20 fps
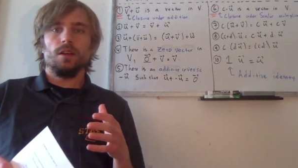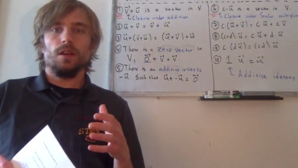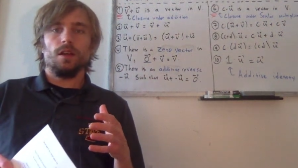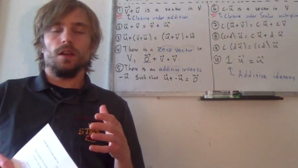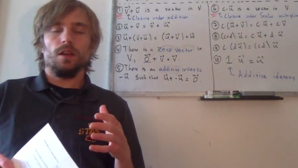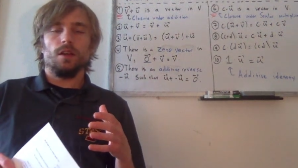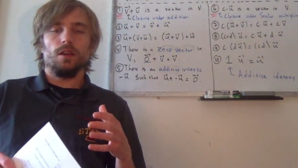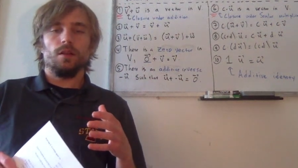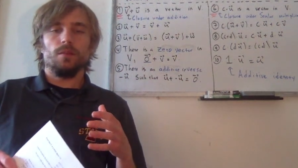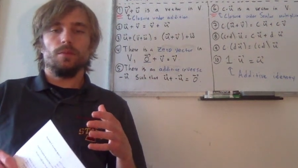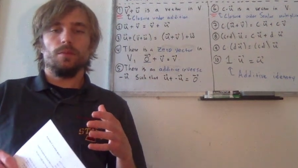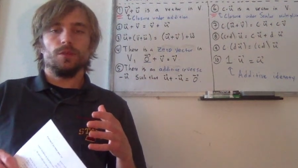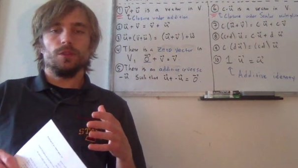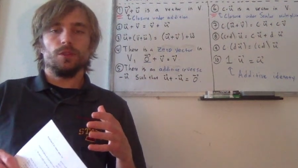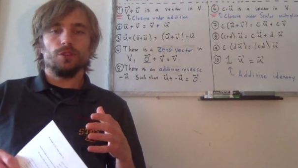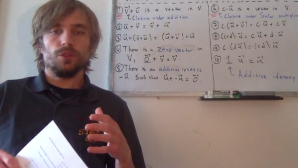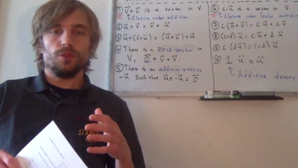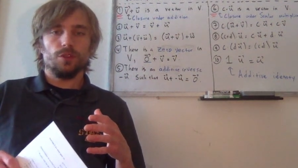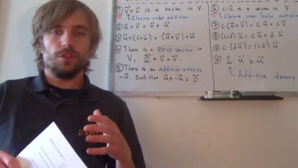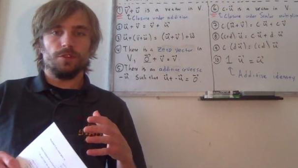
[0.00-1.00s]
um,
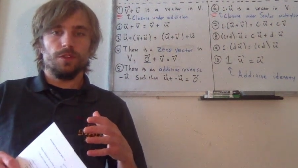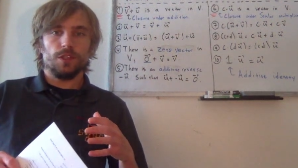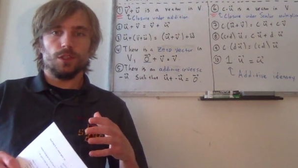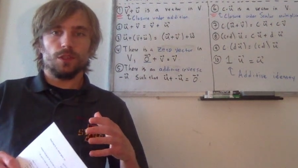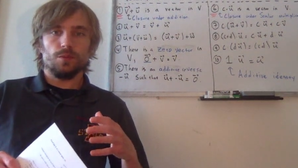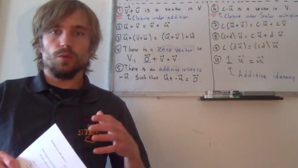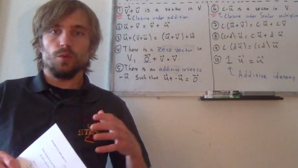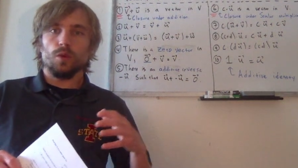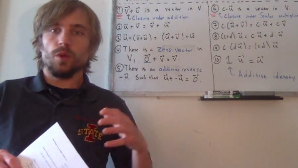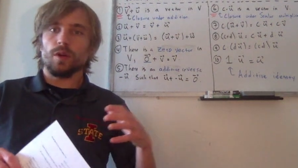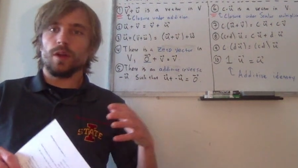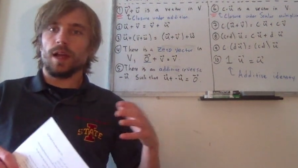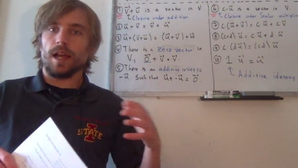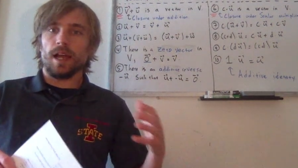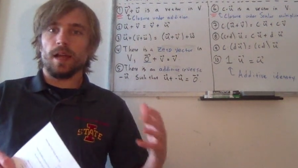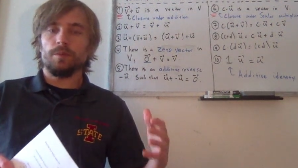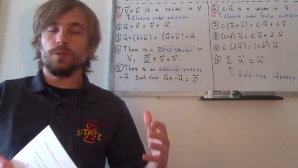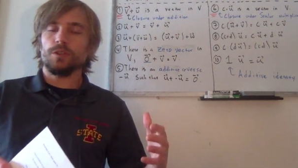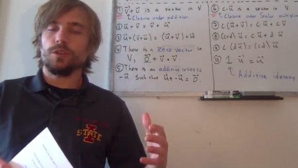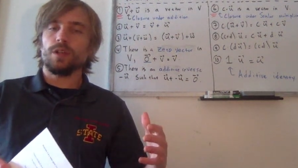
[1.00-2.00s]
there's sort of this more
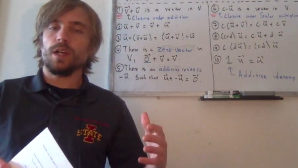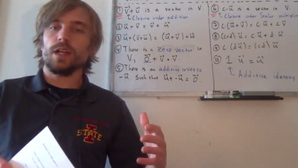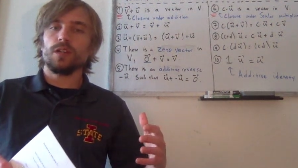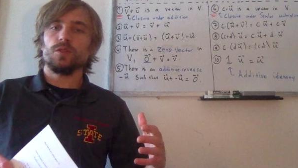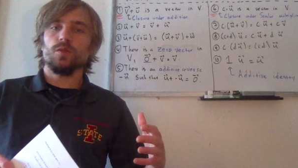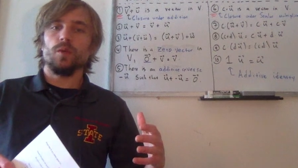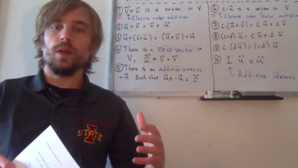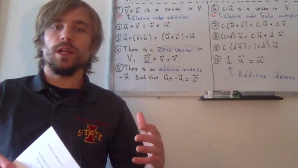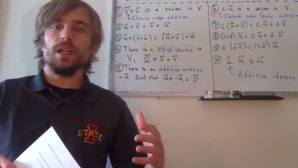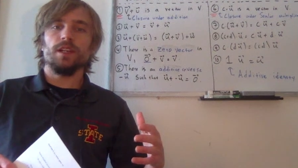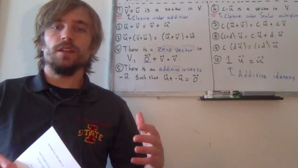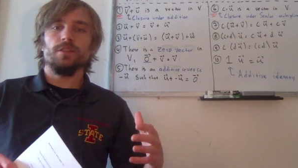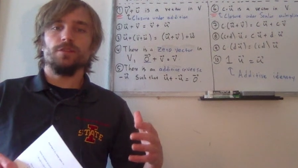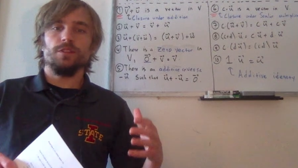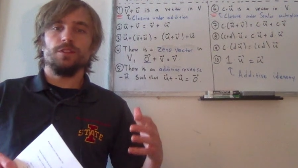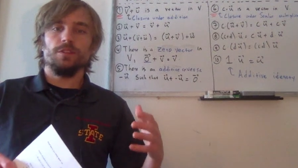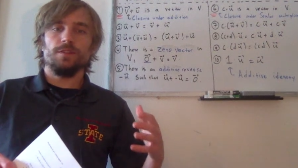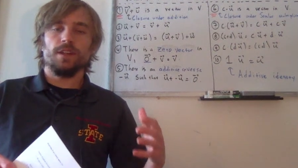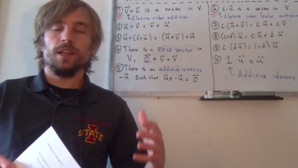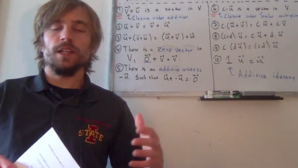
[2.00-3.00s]
abstract way of
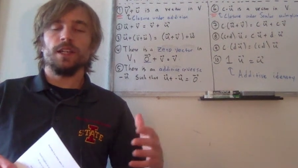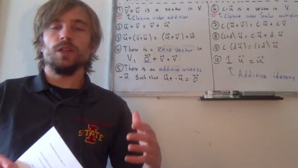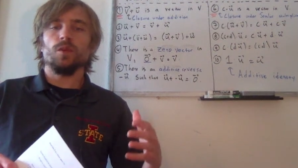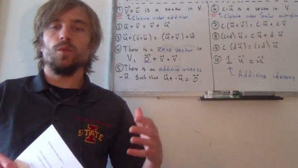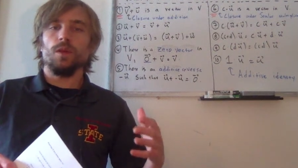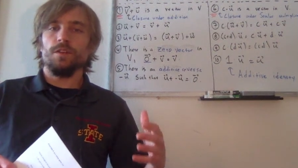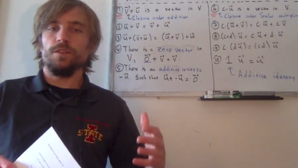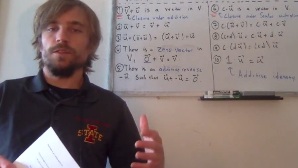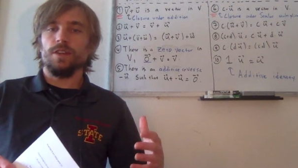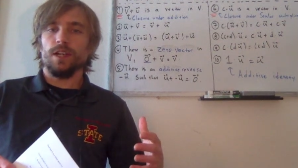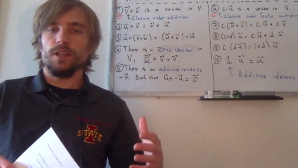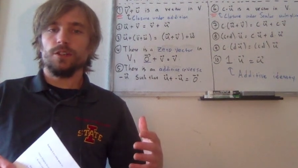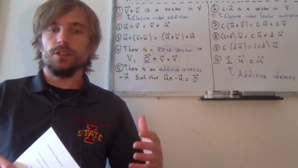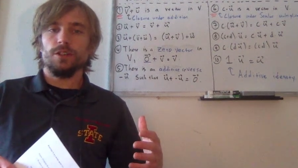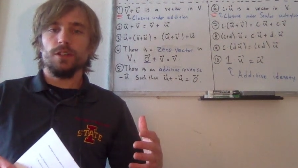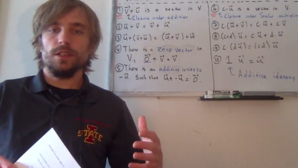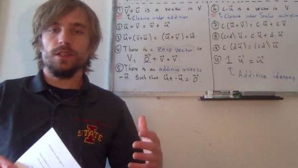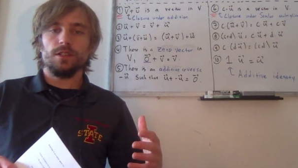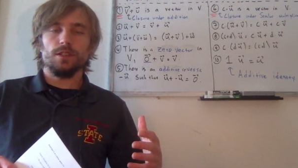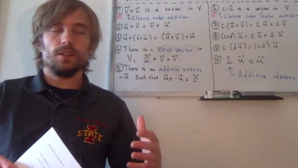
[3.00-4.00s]
defining what a
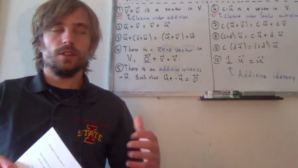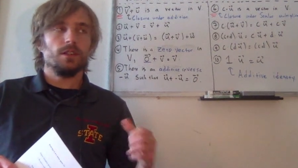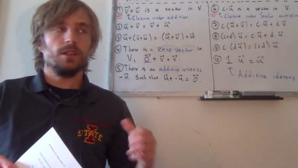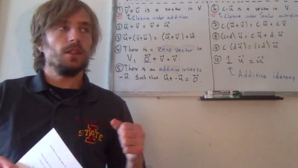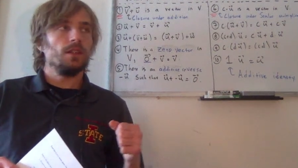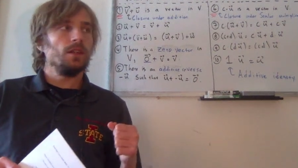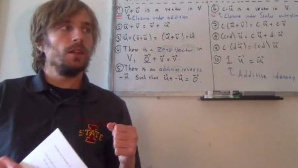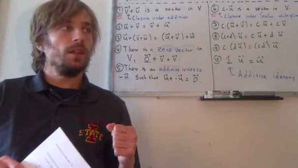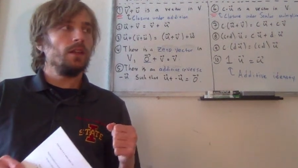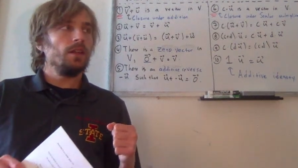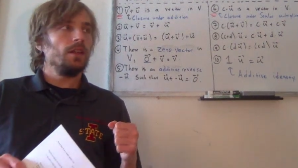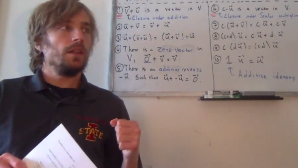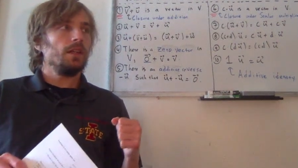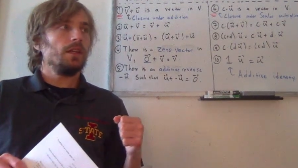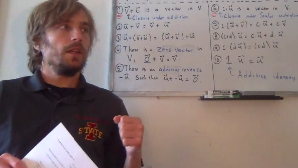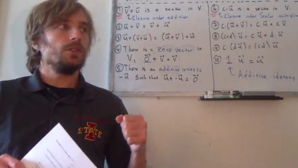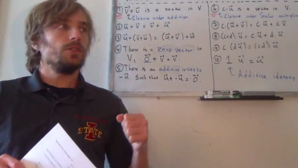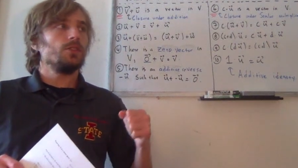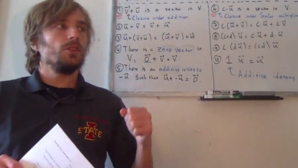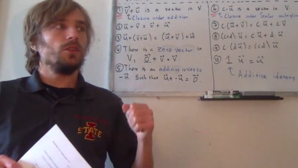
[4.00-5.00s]
vector is.
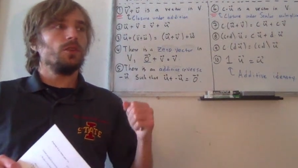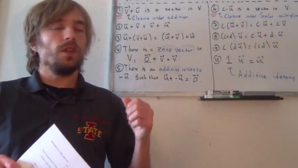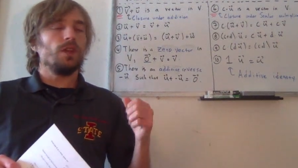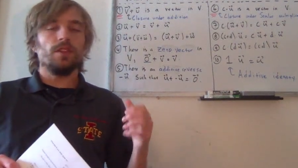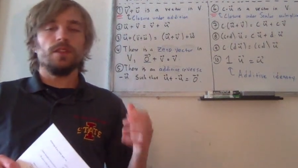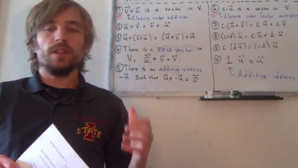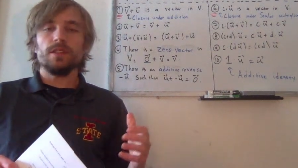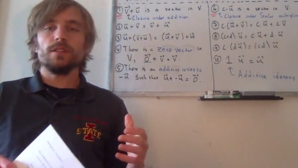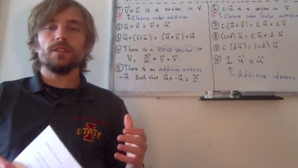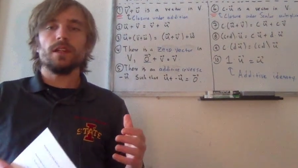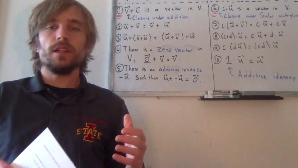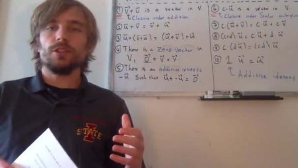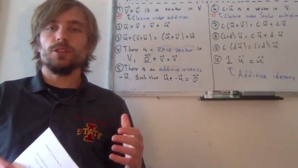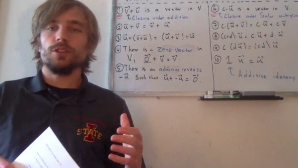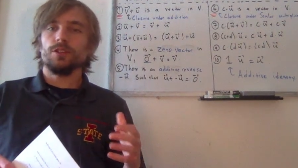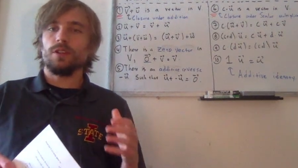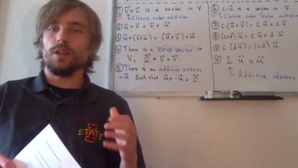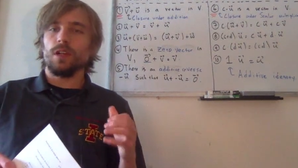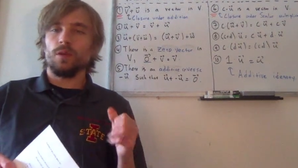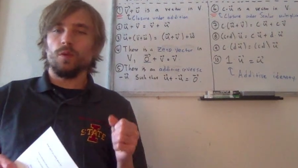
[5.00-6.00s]
And so in this
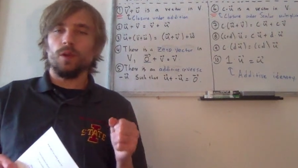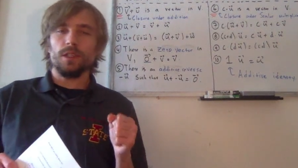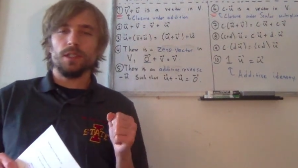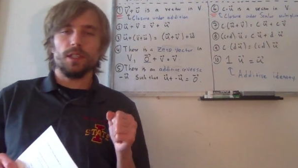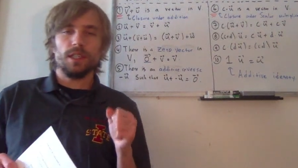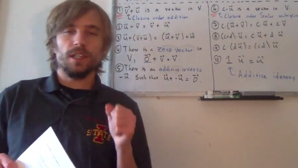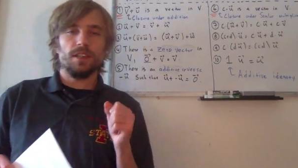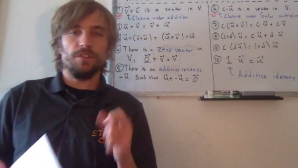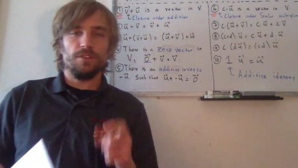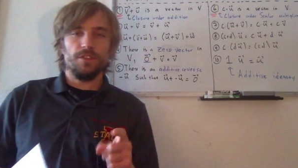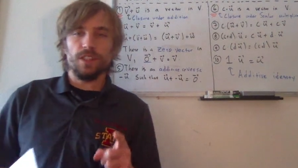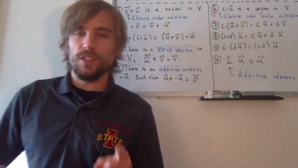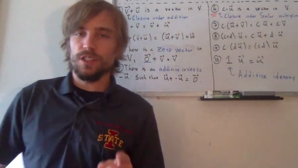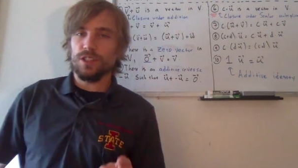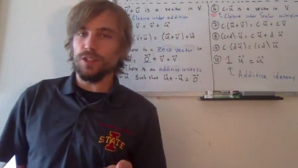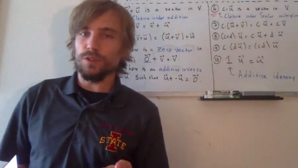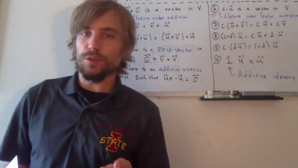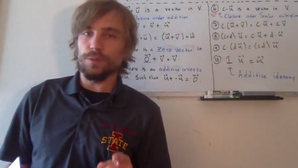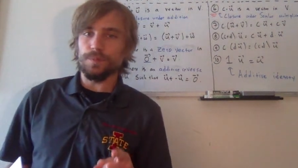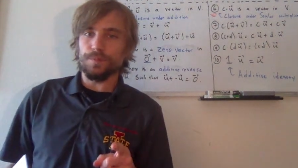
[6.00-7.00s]
lecture, I want to
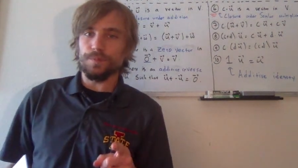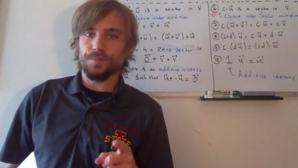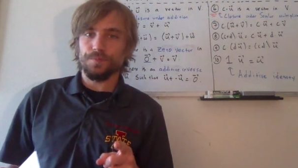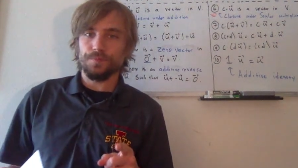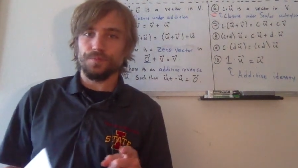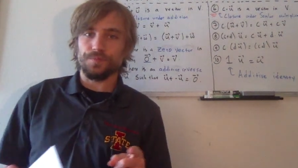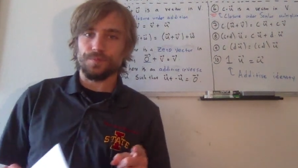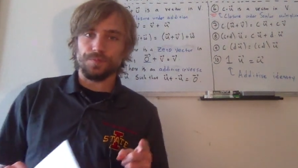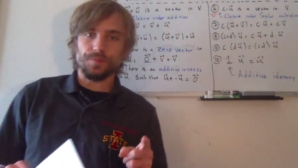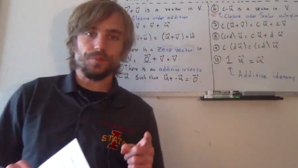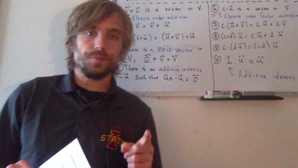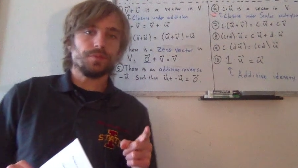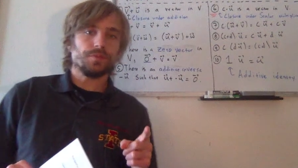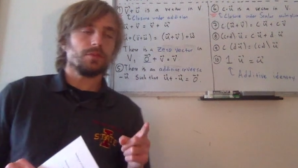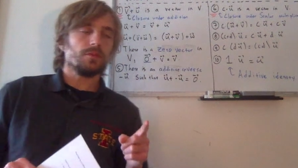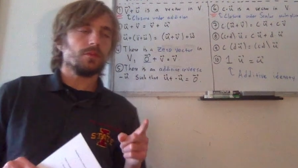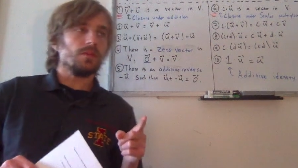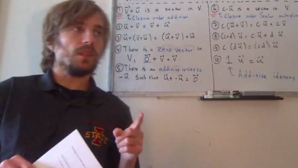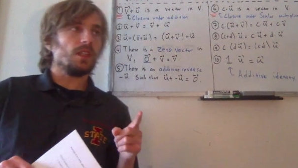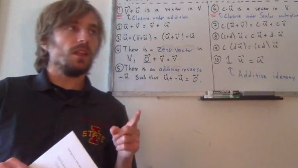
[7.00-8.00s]
convince you
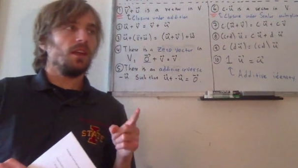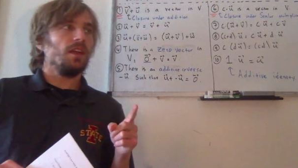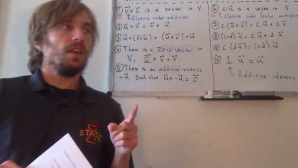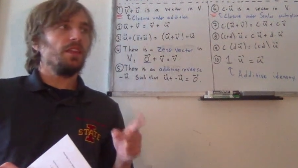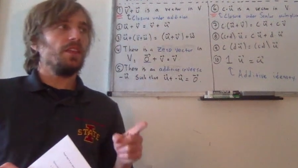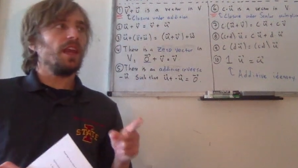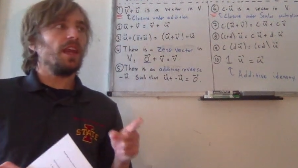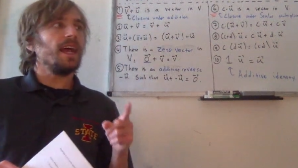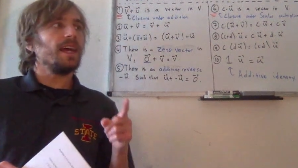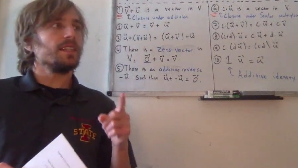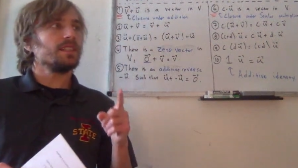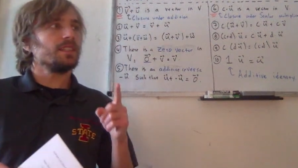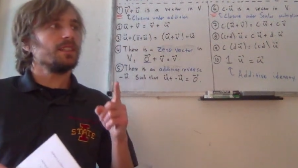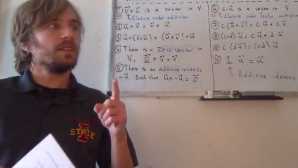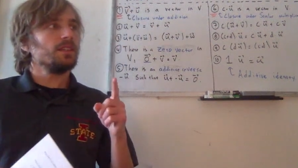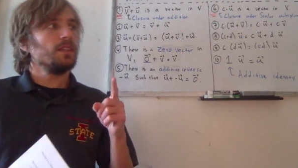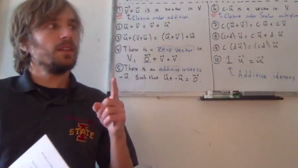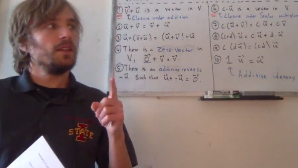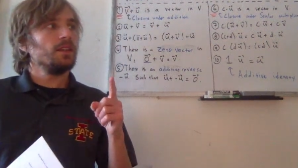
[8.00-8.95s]
that